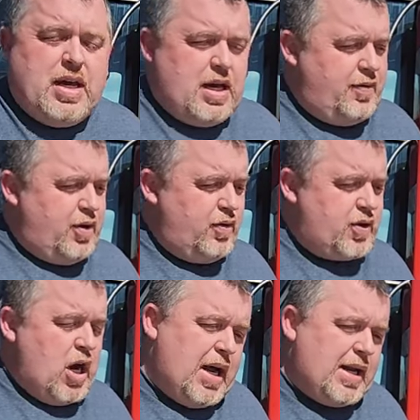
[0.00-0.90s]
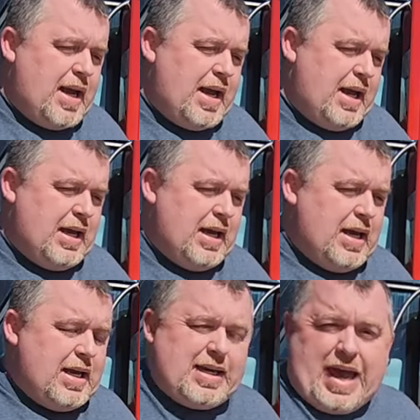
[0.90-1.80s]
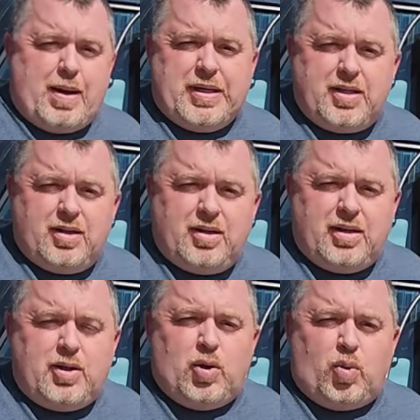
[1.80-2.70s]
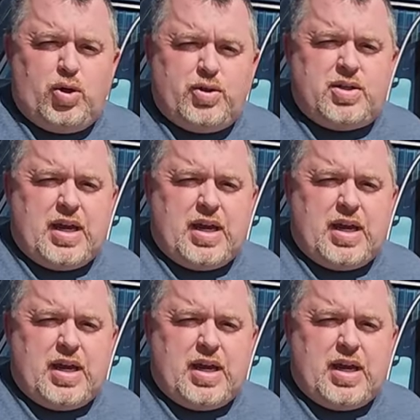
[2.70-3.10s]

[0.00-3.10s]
If you've got a cabin in the woods